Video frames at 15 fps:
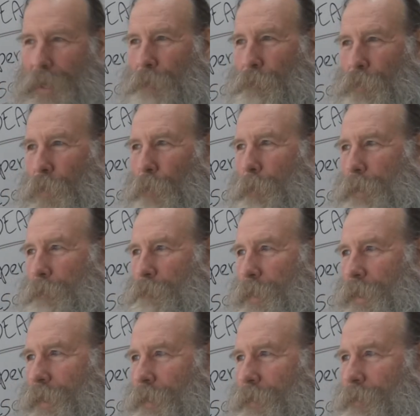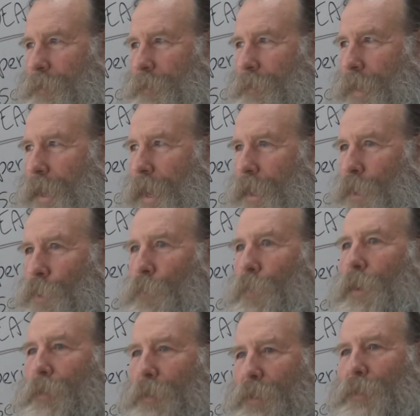It probably means that you
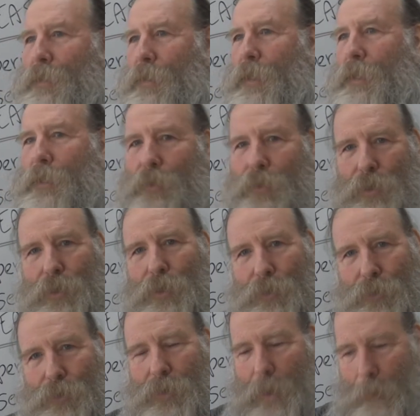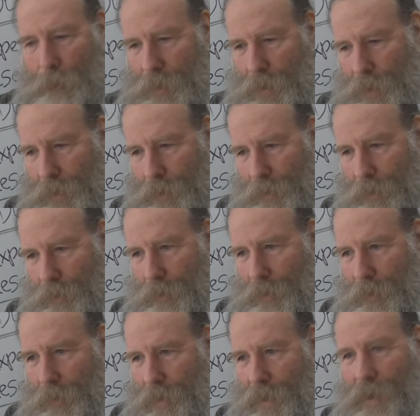are excited to do something
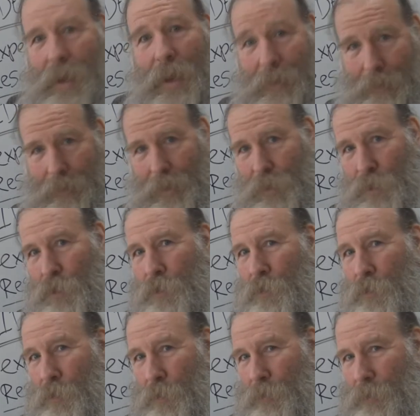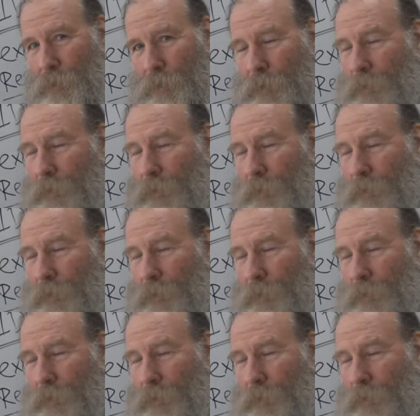and then you're not.